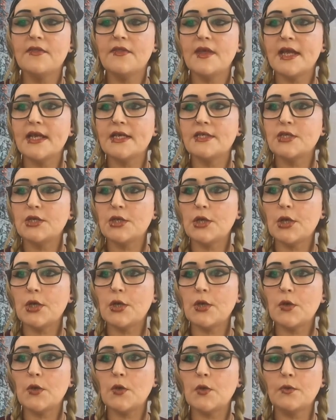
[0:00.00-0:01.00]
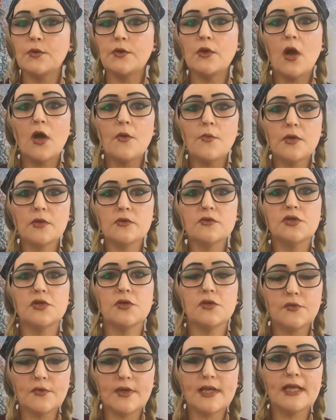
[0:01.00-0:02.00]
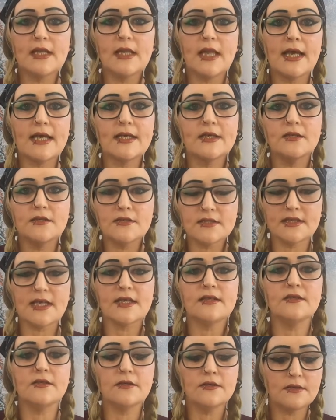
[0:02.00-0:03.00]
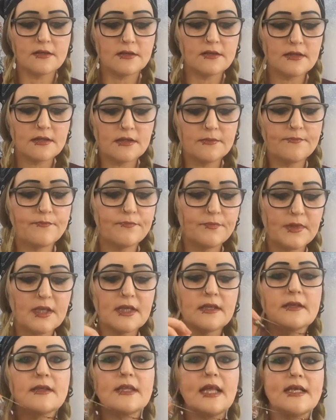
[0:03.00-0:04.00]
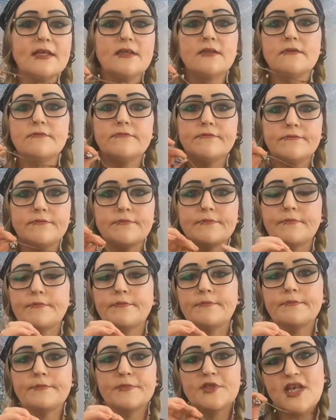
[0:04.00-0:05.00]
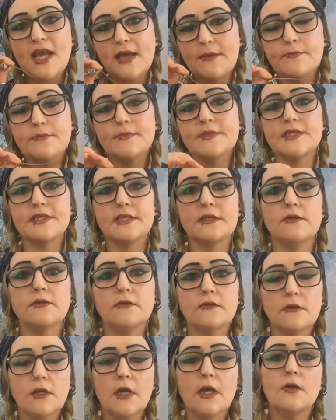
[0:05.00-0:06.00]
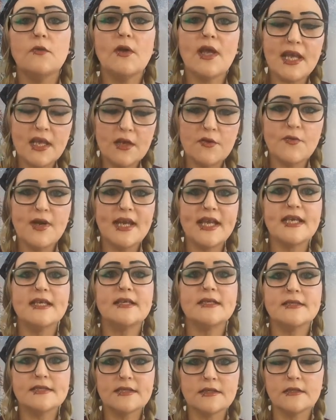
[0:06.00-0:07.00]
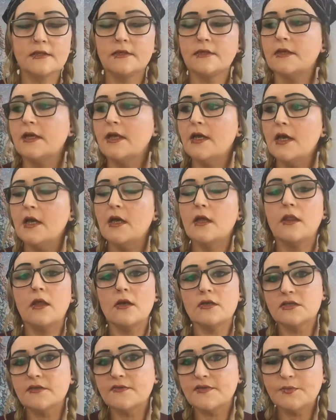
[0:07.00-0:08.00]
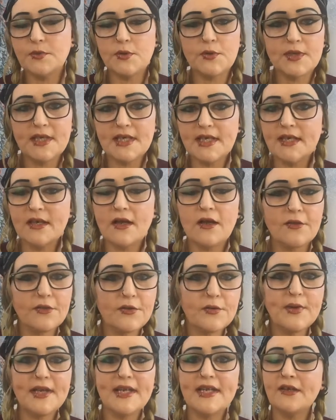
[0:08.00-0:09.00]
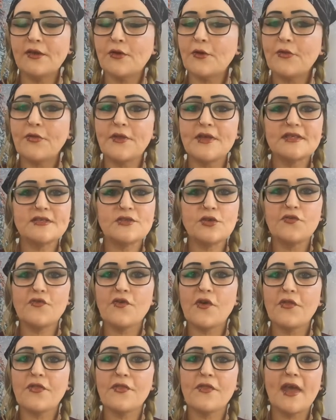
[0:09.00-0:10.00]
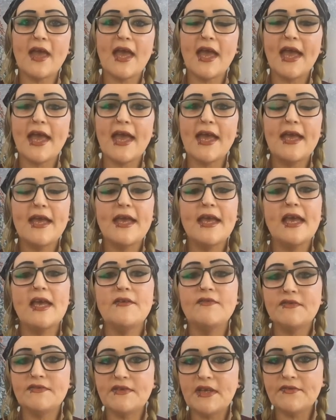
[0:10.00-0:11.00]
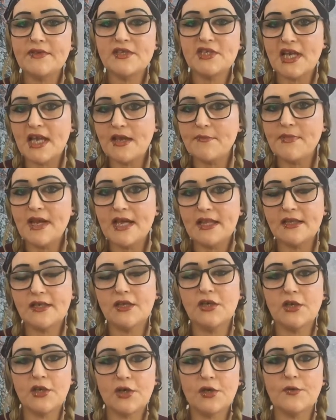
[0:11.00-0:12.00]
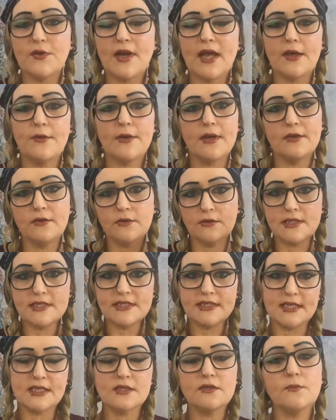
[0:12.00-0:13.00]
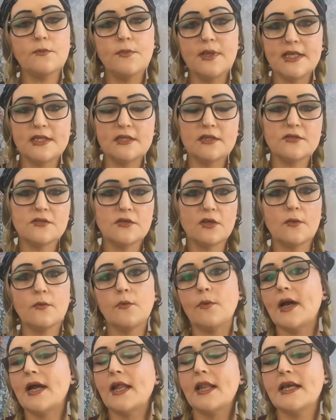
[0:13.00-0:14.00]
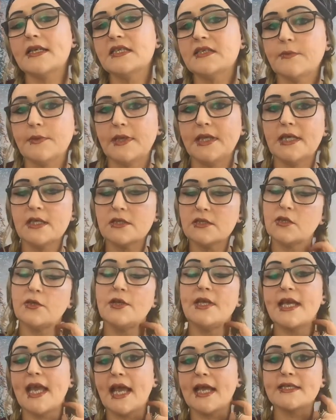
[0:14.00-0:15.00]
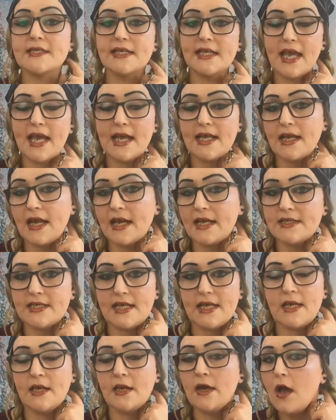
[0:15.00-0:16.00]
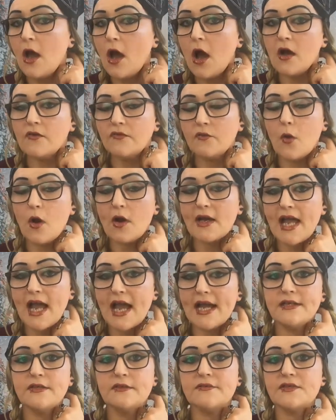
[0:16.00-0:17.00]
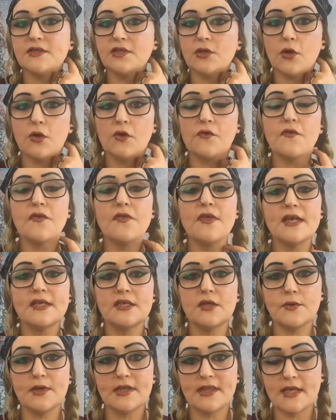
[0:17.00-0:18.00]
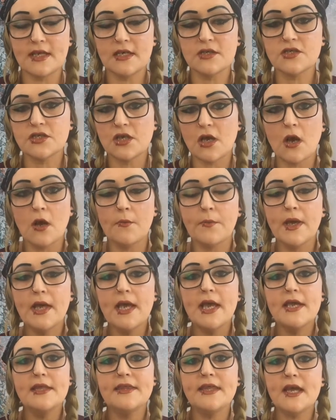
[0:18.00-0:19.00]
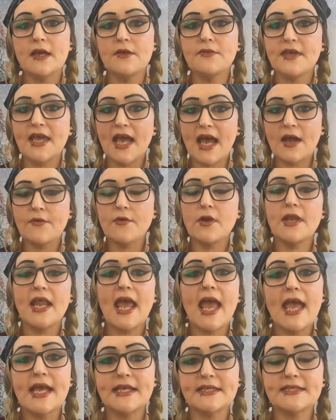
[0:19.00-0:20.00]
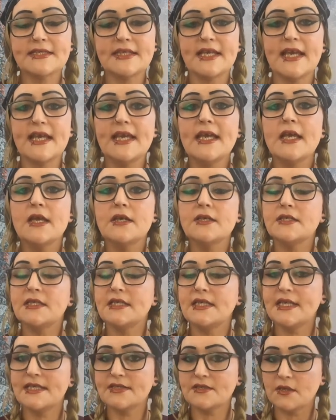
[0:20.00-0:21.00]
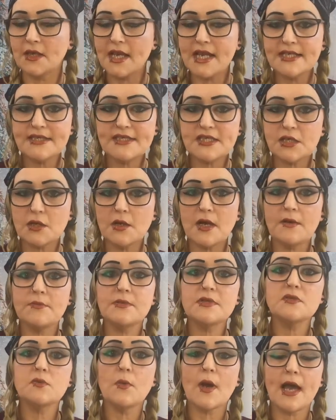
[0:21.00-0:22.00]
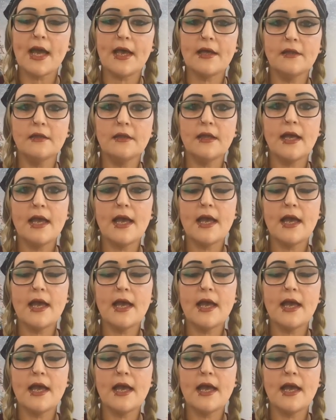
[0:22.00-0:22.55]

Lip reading: They do normal jewelry, like your standard like gems and earrings and lots of spooky Halloween gothic stuff on there. If you've never checked Metal Liqueur out, I'm going to stick some pictures up while I speak so you get to get an idea of what kind of stuff they do in their shop. Now, they are on Etsy. She is on Instagram as well.